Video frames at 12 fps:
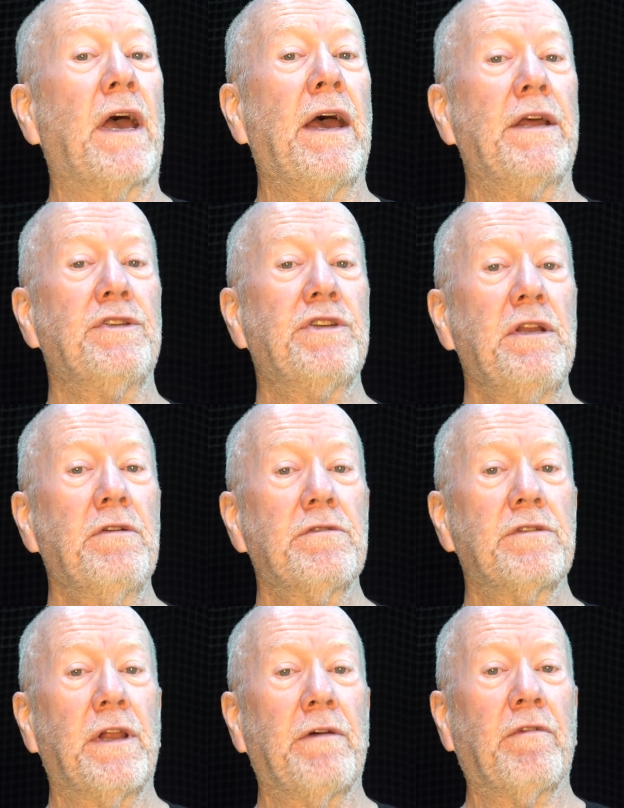at
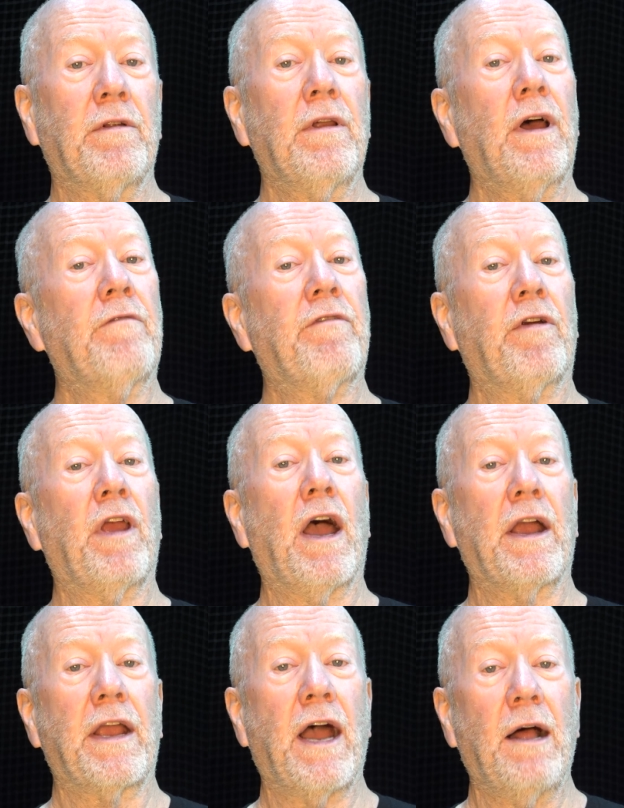Geno's level, a very
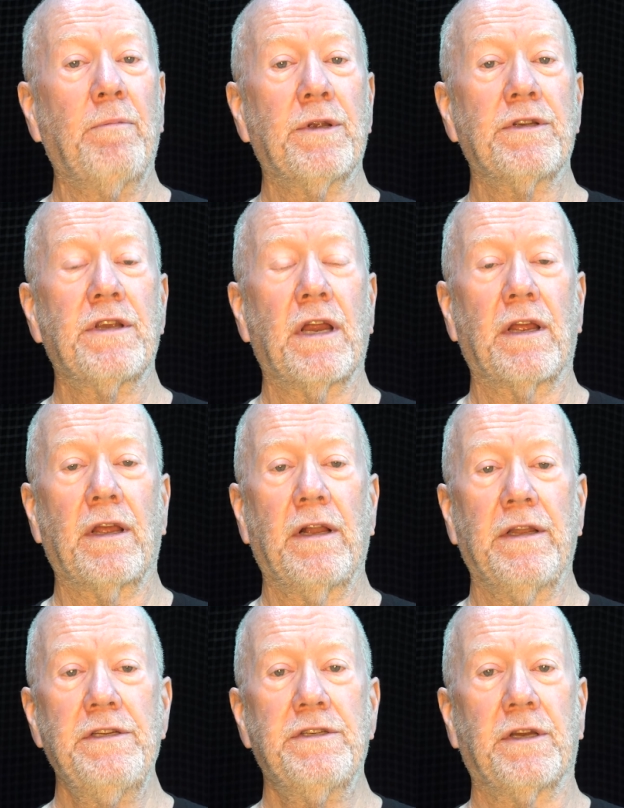accomplished
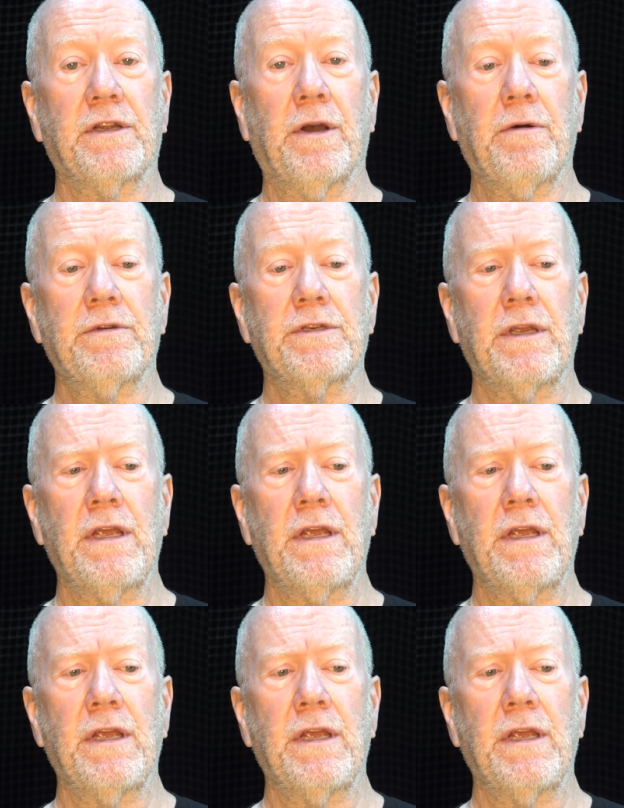collegiate coach,